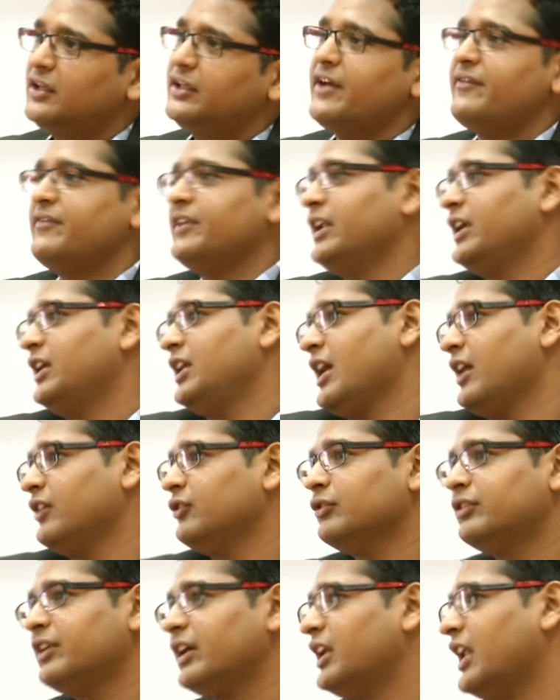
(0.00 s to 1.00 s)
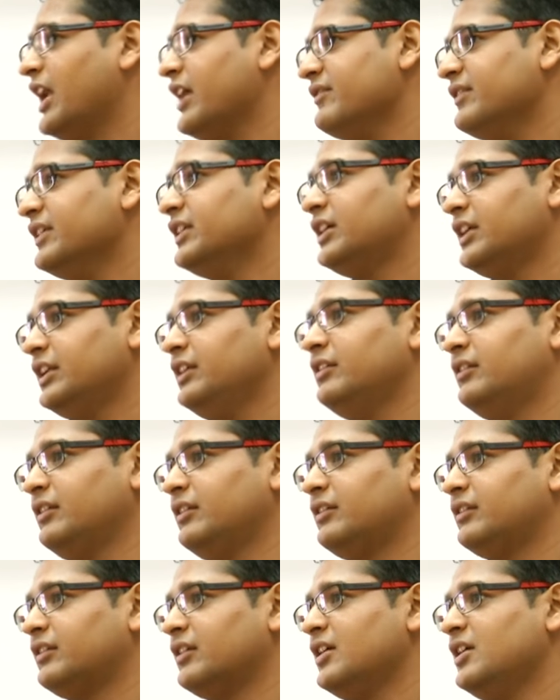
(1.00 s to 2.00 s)
definitely as you said life
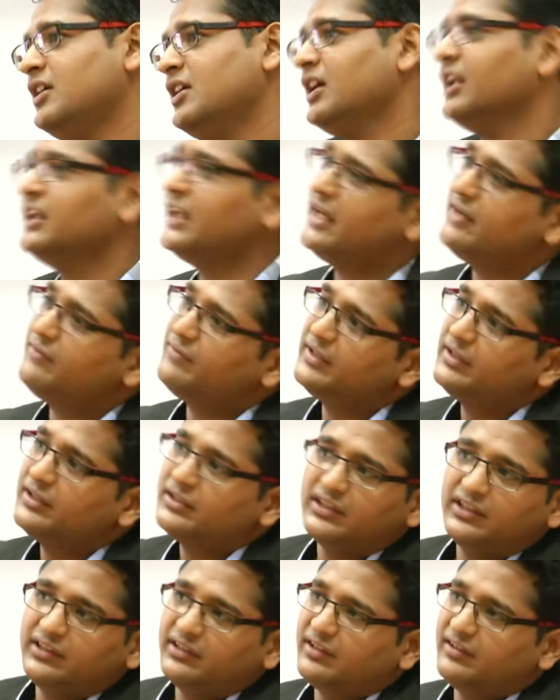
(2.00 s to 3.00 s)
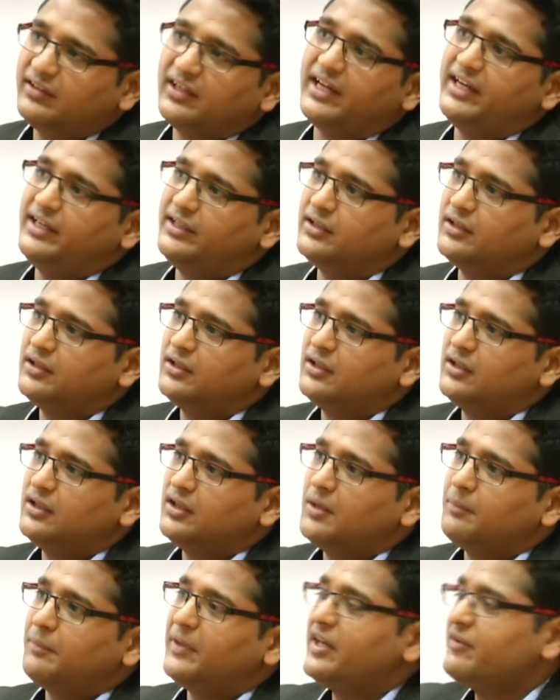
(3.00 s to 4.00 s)
increases. Life increases, right?
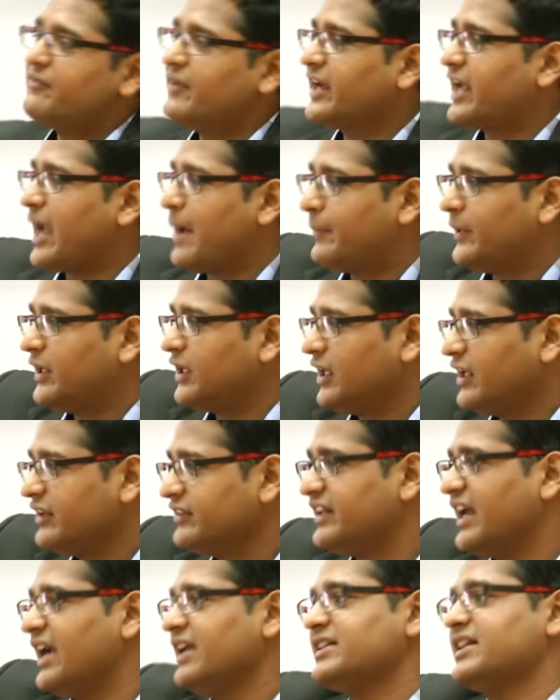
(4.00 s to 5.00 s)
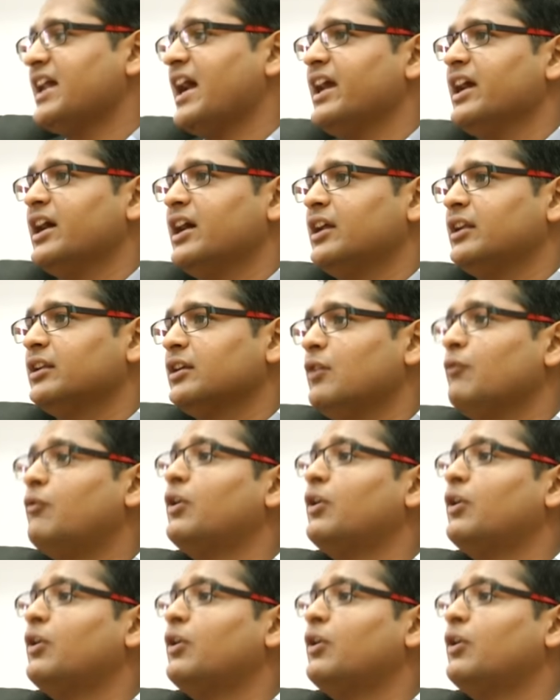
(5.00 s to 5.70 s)
But if I capitalize that tire,